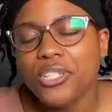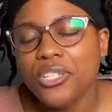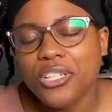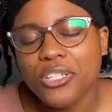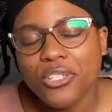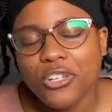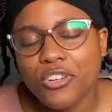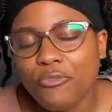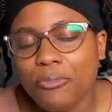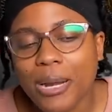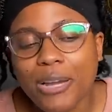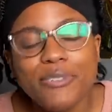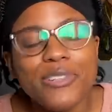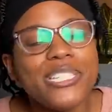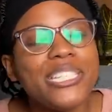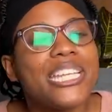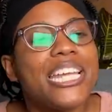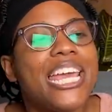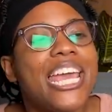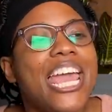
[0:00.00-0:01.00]
They serve
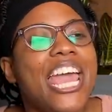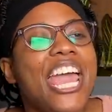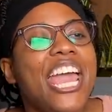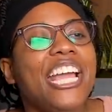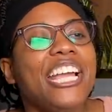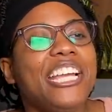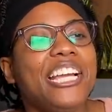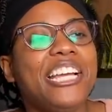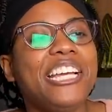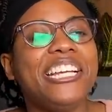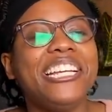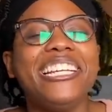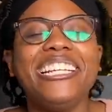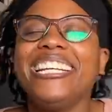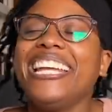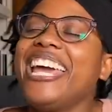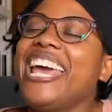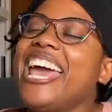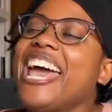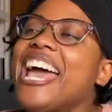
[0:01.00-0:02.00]
breakfast.
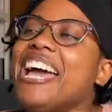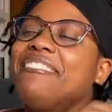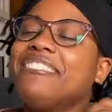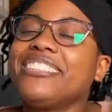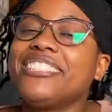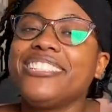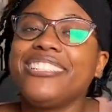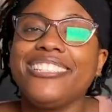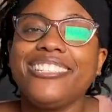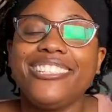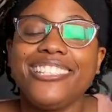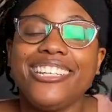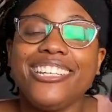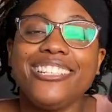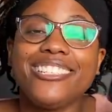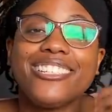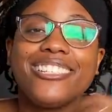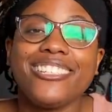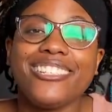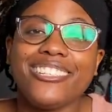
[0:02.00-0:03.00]
But she
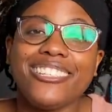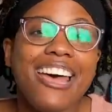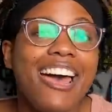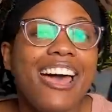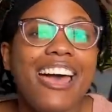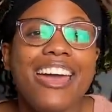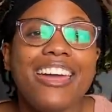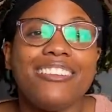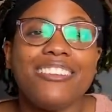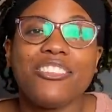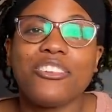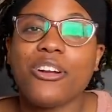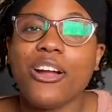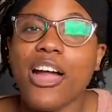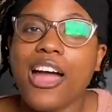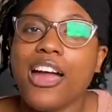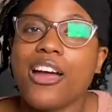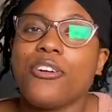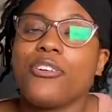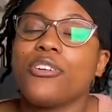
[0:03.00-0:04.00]
sees a sign that they're
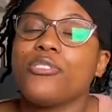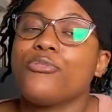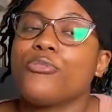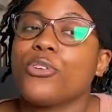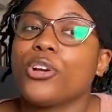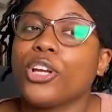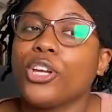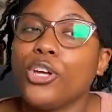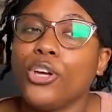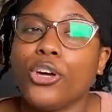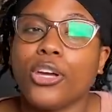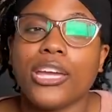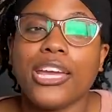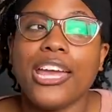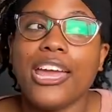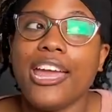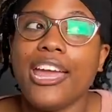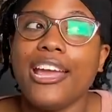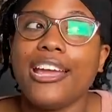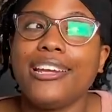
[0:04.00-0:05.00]
hiring for a cook.
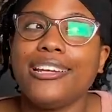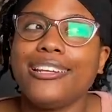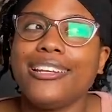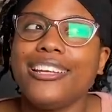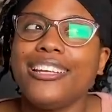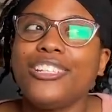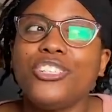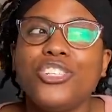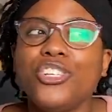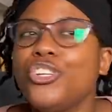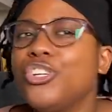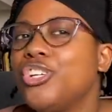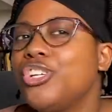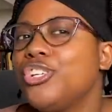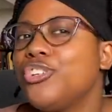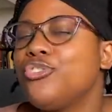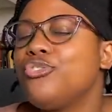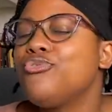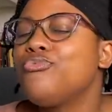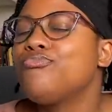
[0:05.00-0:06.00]
And is
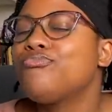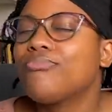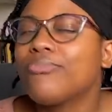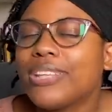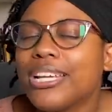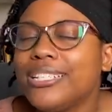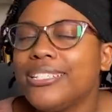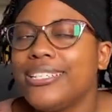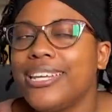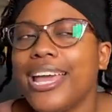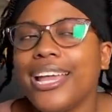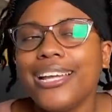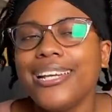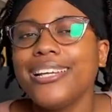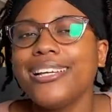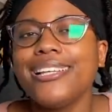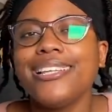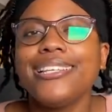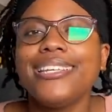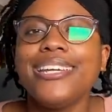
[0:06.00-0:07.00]
she
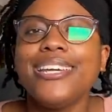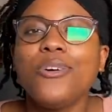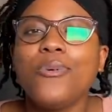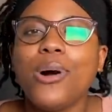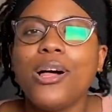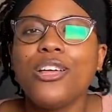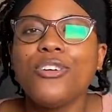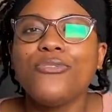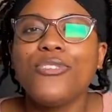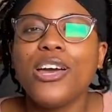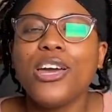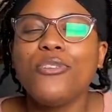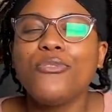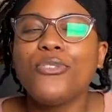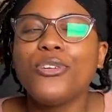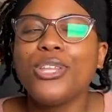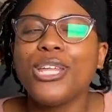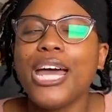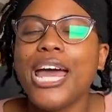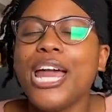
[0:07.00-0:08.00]
technically qualified
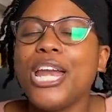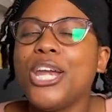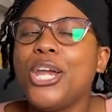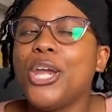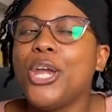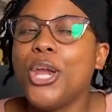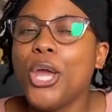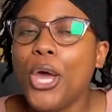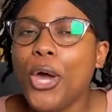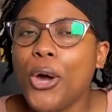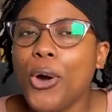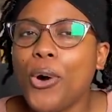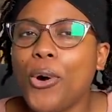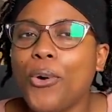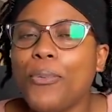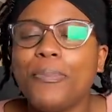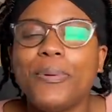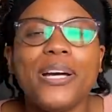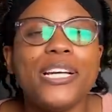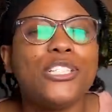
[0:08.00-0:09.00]
for that? No,
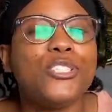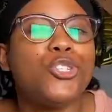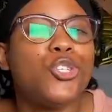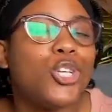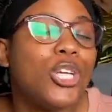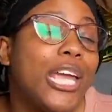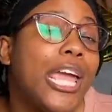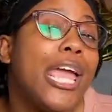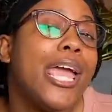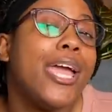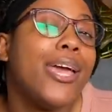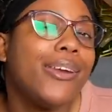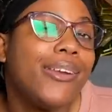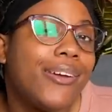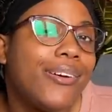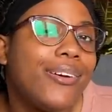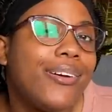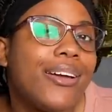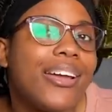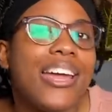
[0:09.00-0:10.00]
but she can
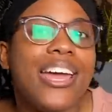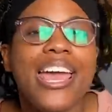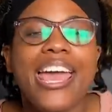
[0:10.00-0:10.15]
cook.